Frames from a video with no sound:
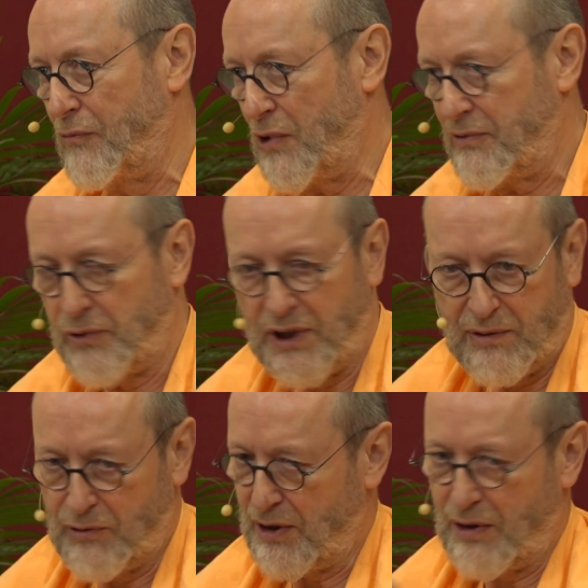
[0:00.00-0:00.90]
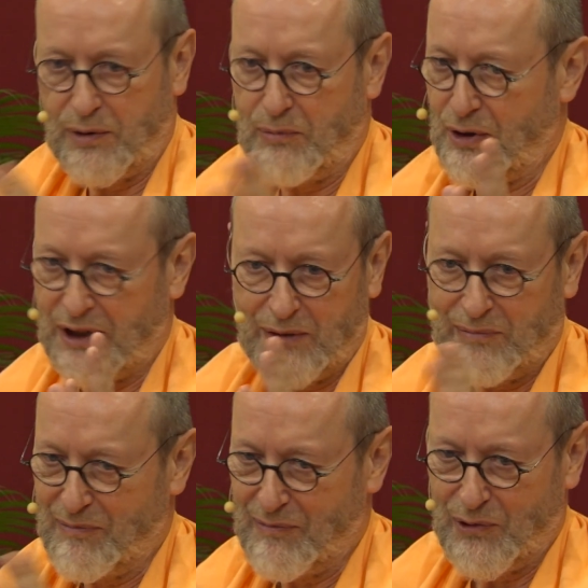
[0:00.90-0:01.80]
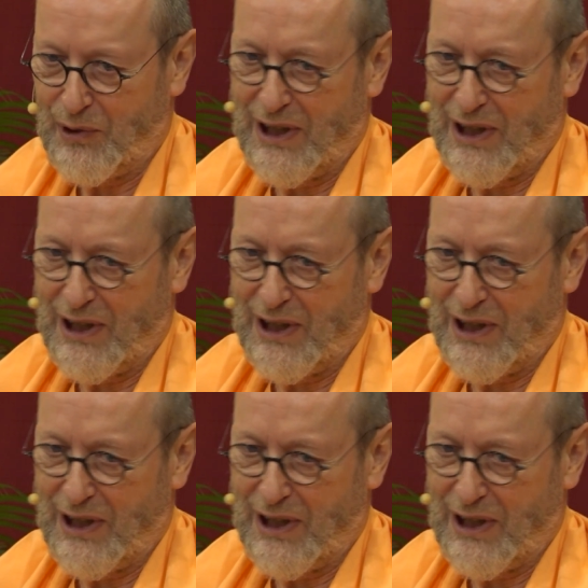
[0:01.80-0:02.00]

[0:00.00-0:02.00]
You're free. You're not the body. You